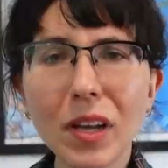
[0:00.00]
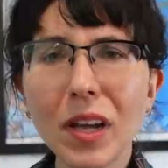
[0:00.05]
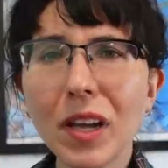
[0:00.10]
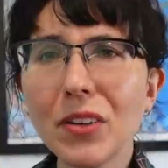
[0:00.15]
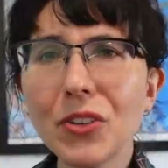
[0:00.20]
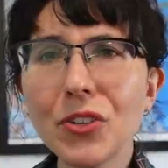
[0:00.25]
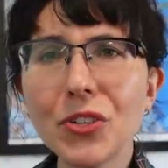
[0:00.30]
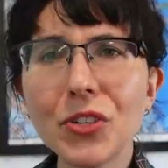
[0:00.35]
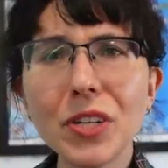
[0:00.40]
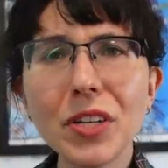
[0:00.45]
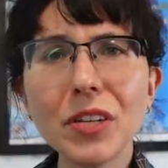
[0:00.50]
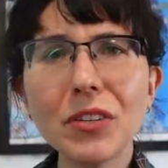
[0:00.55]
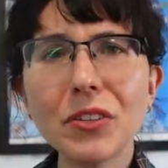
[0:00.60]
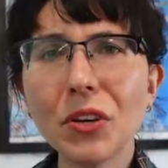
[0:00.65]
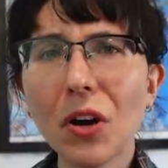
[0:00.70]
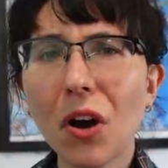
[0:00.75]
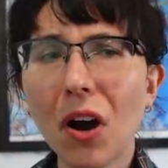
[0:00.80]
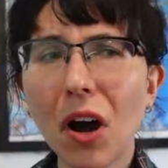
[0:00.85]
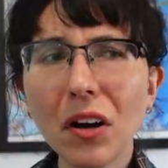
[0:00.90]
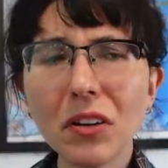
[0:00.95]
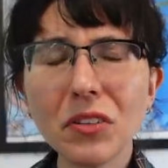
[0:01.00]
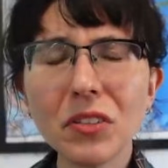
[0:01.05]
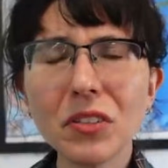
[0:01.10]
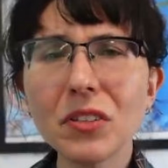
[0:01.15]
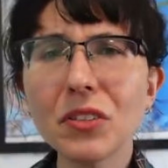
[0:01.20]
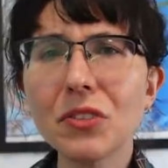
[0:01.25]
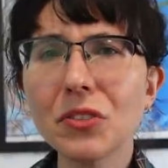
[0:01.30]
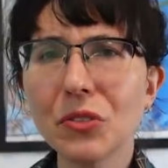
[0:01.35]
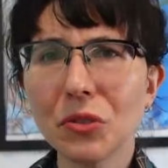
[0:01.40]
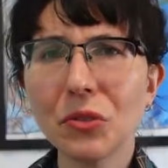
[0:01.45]
And she talked
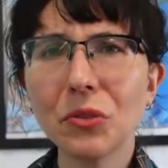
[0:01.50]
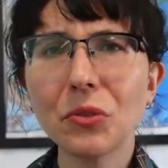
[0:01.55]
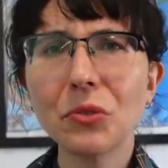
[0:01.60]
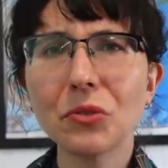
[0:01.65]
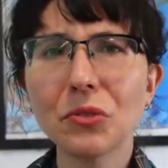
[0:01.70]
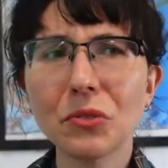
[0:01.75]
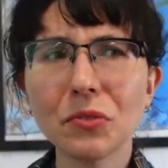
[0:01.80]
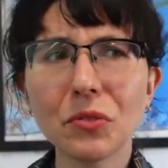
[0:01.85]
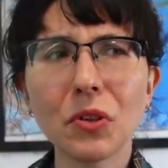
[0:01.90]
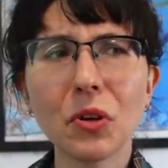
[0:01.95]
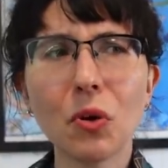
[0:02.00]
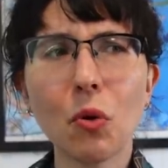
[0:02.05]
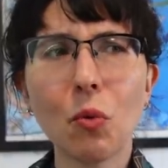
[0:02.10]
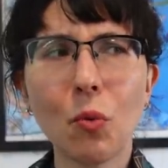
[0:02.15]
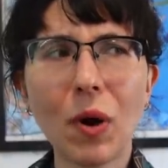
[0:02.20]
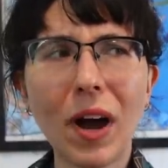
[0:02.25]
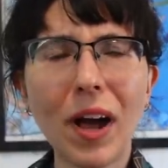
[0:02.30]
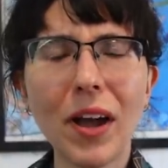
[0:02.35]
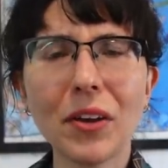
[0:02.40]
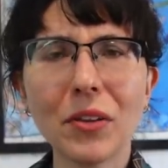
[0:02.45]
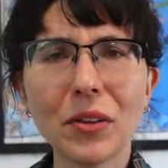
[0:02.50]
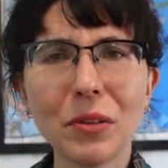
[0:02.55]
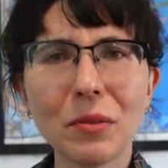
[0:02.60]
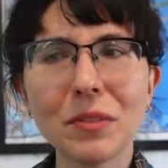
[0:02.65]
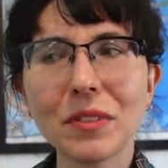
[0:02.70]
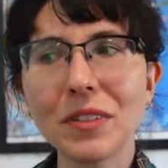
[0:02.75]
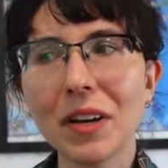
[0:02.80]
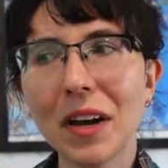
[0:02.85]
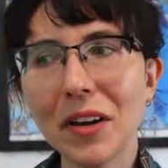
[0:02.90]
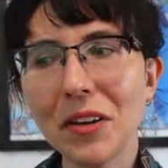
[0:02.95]
in circles for a while. It
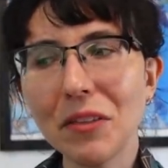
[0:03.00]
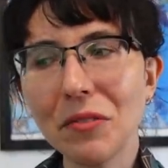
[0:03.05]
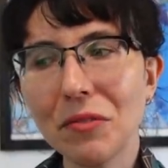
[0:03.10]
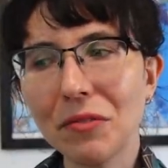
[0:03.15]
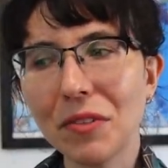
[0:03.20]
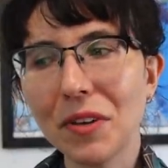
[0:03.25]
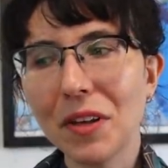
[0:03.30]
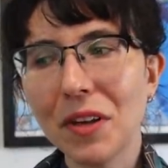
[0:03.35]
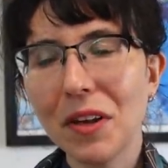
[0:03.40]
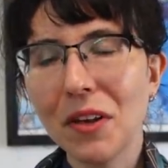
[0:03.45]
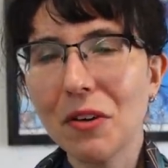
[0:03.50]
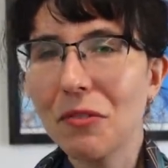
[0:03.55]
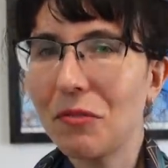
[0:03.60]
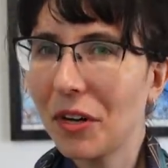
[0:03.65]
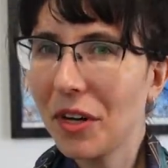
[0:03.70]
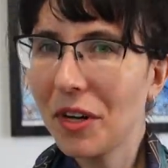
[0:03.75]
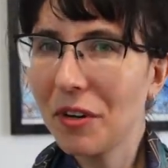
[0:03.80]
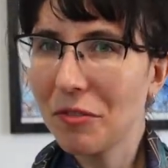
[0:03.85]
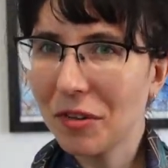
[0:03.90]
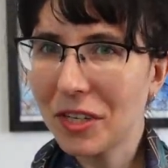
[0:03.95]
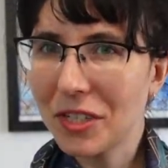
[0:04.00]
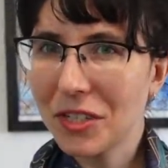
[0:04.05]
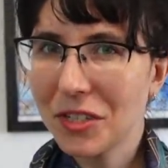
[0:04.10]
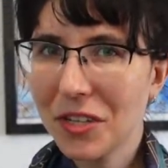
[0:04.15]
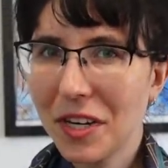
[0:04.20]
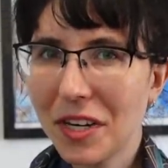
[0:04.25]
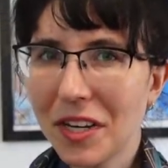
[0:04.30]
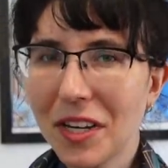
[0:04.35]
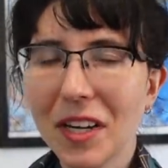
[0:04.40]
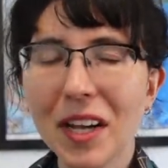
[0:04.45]
was kind of very
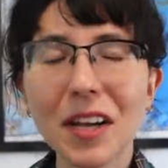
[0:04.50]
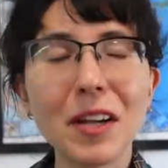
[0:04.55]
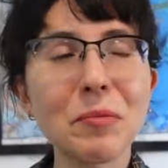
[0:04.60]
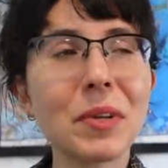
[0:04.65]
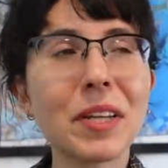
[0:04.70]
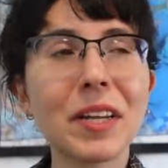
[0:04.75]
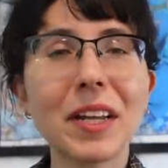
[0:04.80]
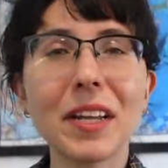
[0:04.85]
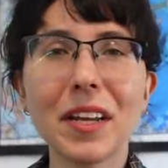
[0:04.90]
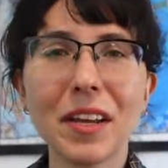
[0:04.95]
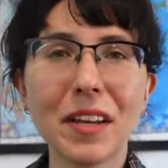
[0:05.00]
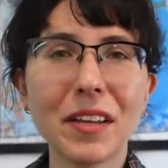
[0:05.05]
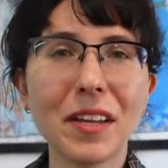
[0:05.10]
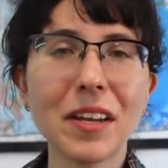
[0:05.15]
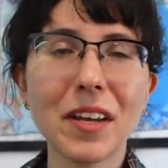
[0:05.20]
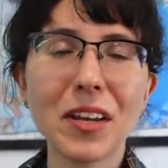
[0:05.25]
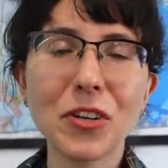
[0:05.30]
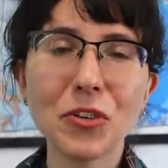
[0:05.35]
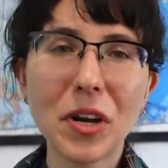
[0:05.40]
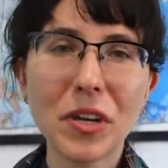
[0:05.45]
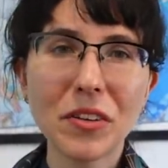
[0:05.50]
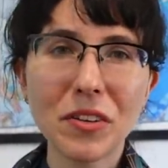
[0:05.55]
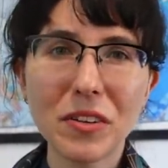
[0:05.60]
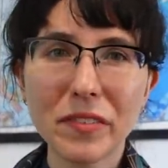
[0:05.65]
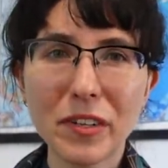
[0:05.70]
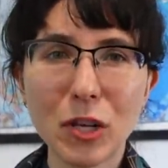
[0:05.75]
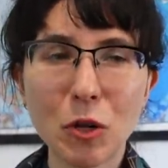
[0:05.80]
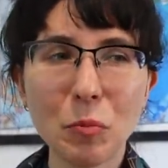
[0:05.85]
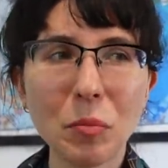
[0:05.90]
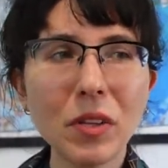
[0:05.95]
frustrating. I mean, I, again, I tried to
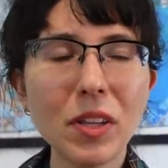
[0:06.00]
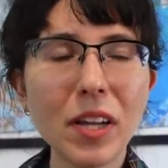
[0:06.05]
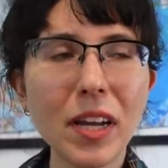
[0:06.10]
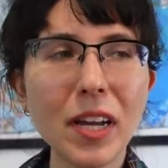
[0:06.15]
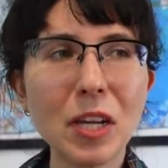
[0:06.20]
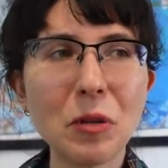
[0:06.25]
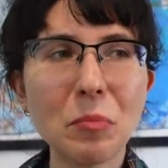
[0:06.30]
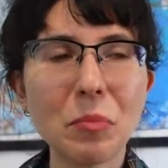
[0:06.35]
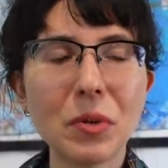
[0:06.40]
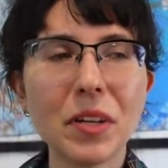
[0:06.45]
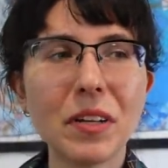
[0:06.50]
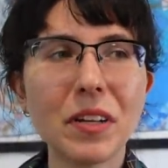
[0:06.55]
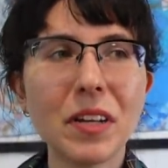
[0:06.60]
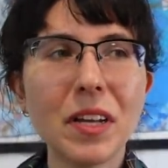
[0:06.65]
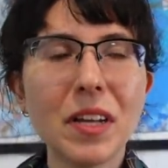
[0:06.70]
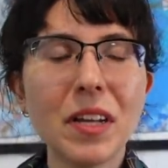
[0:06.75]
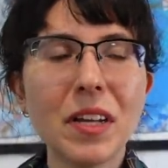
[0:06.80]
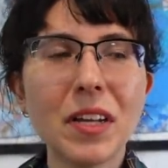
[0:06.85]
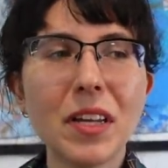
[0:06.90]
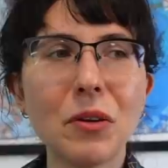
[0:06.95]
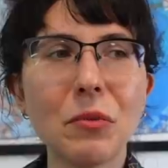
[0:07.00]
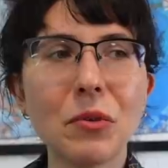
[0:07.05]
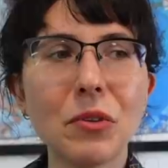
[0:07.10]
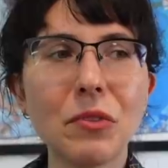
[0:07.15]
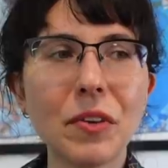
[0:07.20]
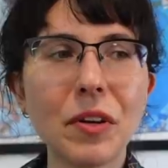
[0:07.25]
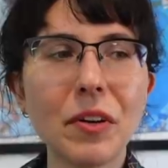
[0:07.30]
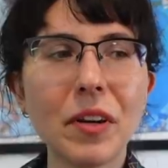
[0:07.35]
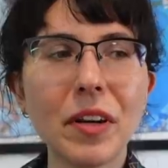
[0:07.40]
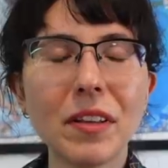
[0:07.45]
stay polite, but it was
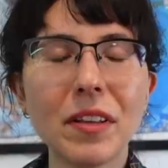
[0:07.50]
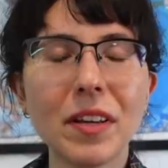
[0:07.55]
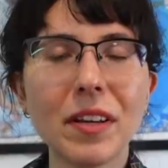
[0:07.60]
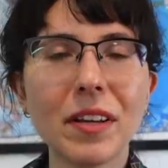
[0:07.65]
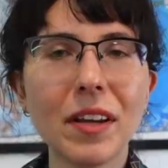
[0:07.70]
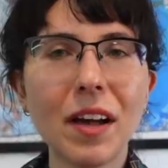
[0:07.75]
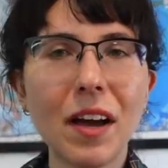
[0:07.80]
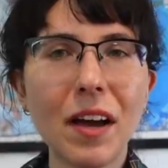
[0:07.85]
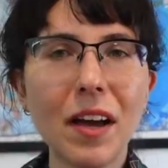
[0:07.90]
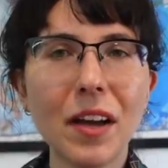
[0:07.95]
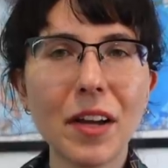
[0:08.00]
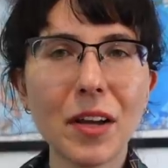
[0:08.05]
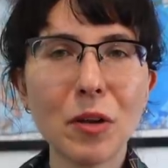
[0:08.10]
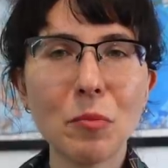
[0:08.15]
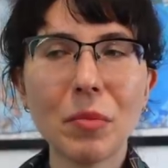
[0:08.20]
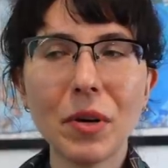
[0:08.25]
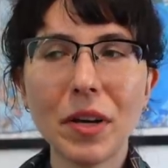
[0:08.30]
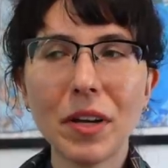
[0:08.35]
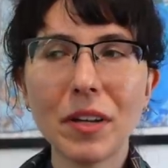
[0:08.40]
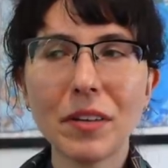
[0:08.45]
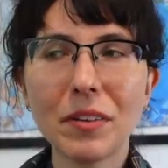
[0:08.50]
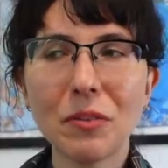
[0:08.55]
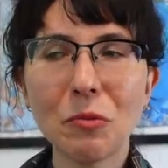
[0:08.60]
very like, hi, but